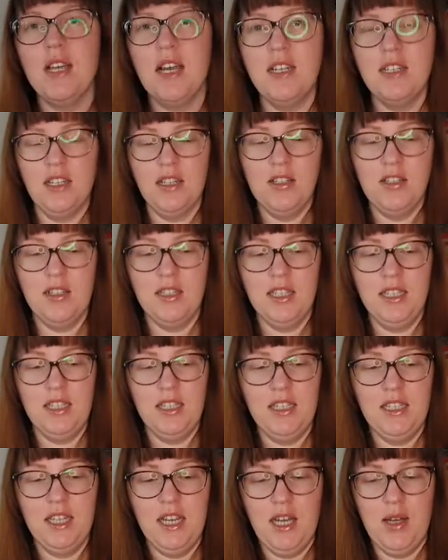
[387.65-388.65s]
kind of look
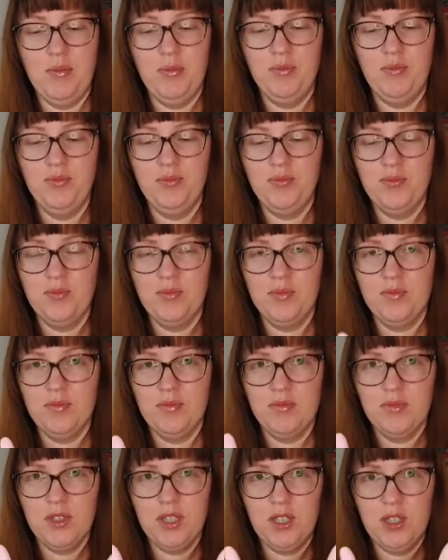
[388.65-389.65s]
like
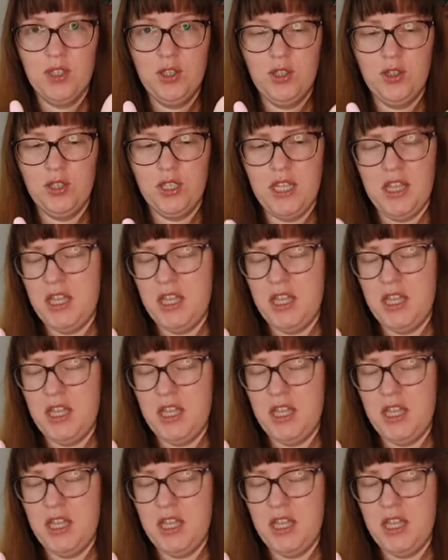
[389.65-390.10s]
naughty